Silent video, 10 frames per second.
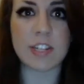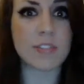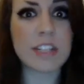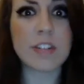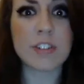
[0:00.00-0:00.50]
This
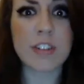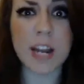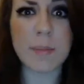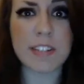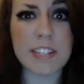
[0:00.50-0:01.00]
really cool
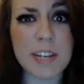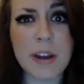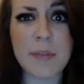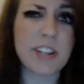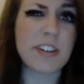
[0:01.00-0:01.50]
Dragon Ball Z
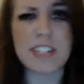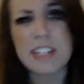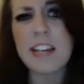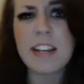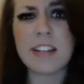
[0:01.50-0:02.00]
one where you could
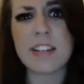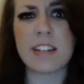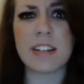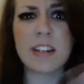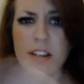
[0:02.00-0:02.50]
stand
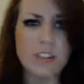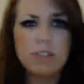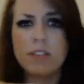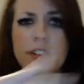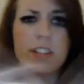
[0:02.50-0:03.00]
and
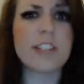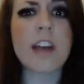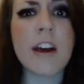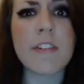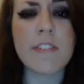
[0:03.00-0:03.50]
do all the stuff,